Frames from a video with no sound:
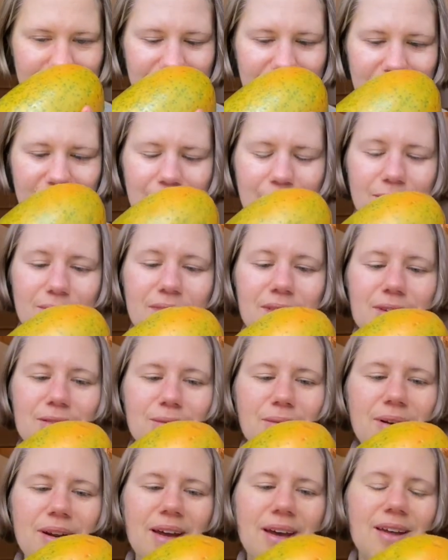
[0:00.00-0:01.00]
Yeah, this
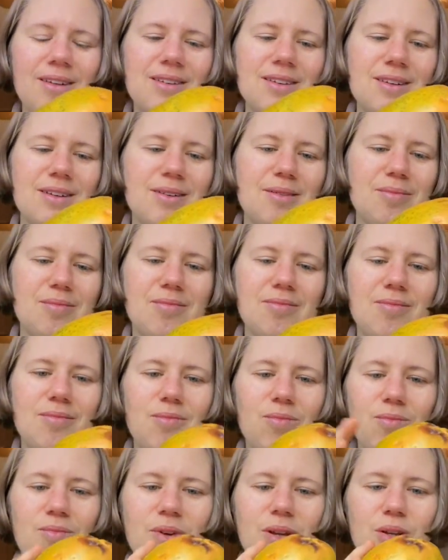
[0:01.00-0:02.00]
one has it.
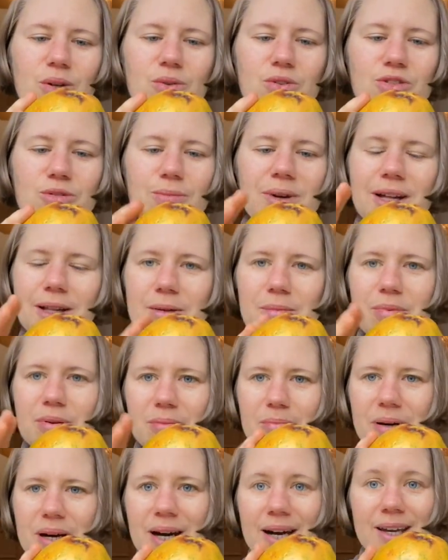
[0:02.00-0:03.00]
When you smell the
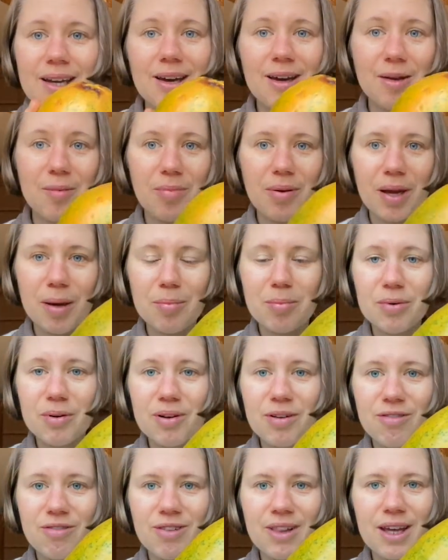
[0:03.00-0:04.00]
papaya and
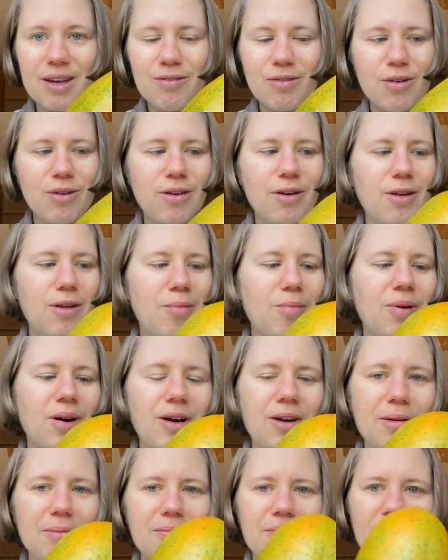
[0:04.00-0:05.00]
peppery flavor on the
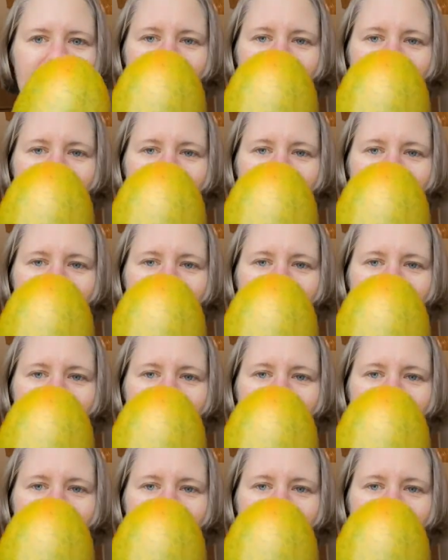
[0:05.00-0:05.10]
bottom,